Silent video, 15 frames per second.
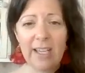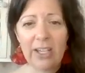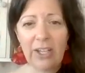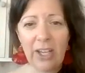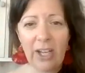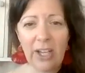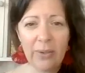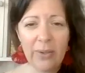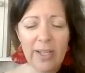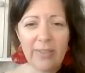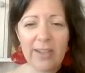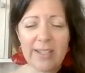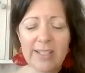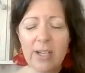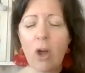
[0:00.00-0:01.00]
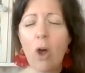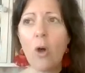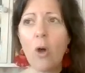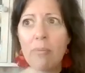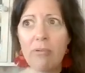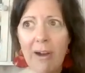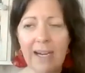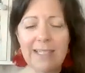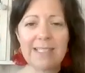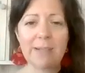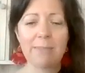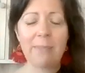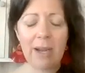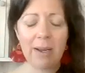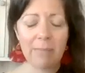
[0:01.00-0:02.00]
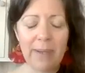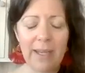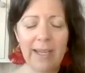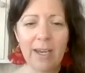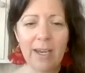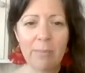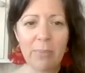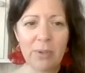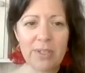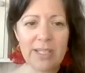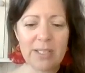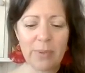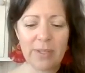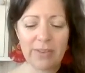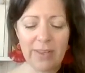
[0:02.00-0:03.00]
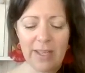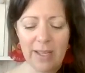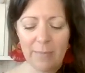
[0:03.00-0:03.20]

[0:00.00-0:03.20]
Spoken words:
You know, there's a whole practice about being in our bodies with,